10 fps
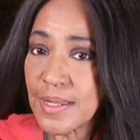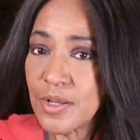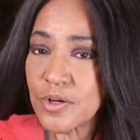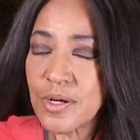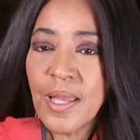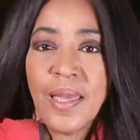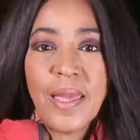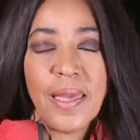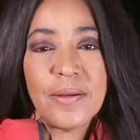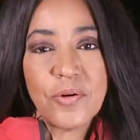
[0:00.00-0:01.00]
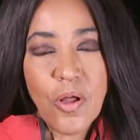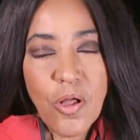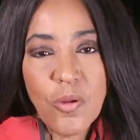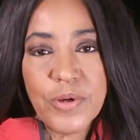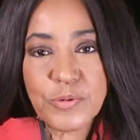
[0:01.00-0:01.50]
it later, and
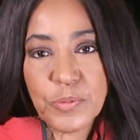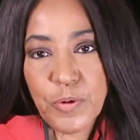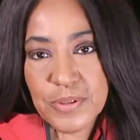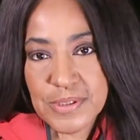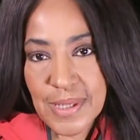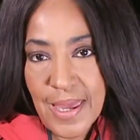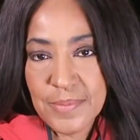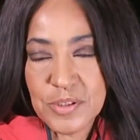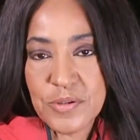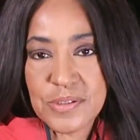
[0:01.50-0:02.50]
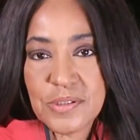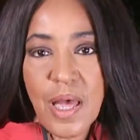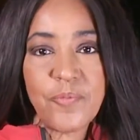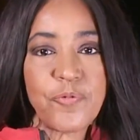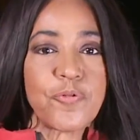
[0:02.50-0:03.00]
always report the scams to the
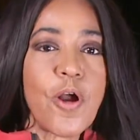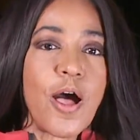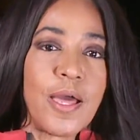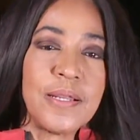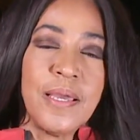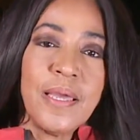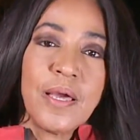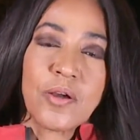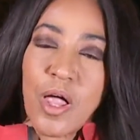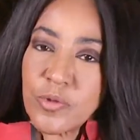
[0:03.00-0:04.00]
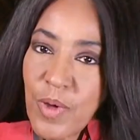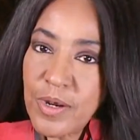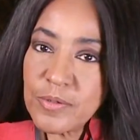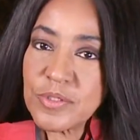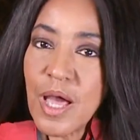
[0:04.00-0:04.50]
Stop Fraud
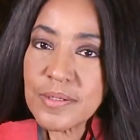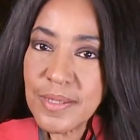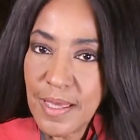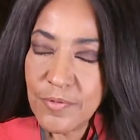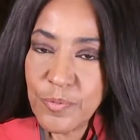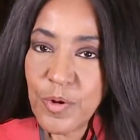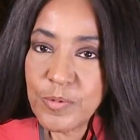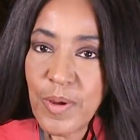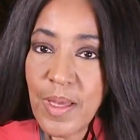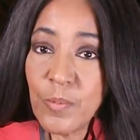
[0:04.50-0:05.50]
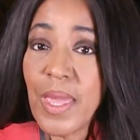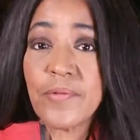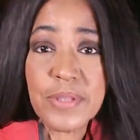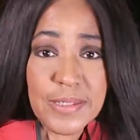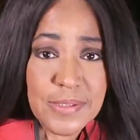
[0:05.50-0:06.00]
Colorado dot gov program. We
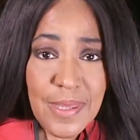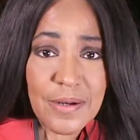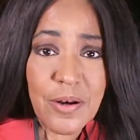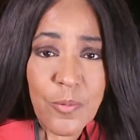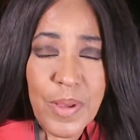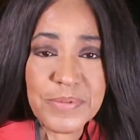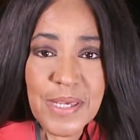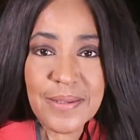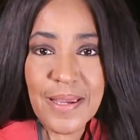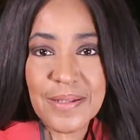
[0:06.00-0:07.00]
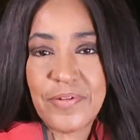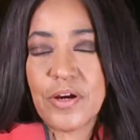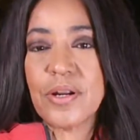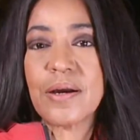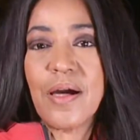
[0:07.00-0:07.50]
have a link to that on our website, K D V
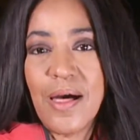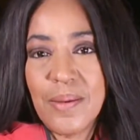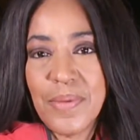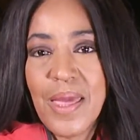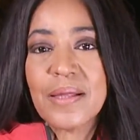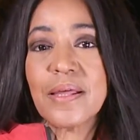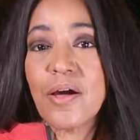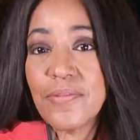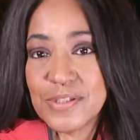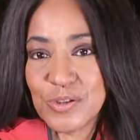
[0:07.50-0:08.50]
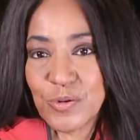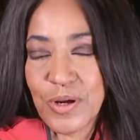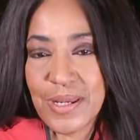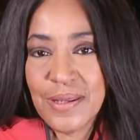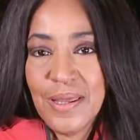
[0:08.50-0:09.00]
R dot com. Click on this
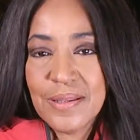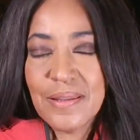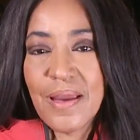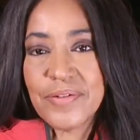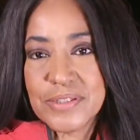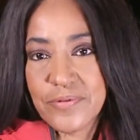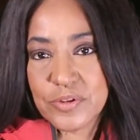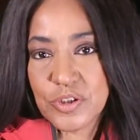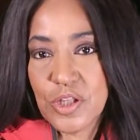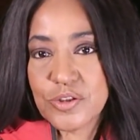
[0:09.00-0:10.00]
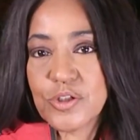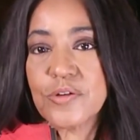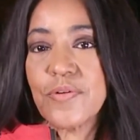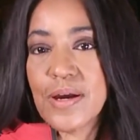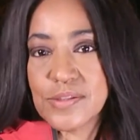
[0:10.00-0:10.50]
story. Live in Denver, Shaw
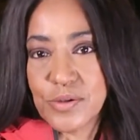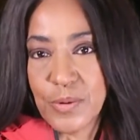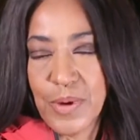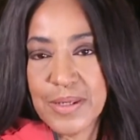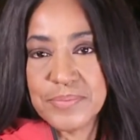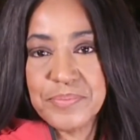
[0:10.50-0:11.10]
Turner, Fox thirty-one.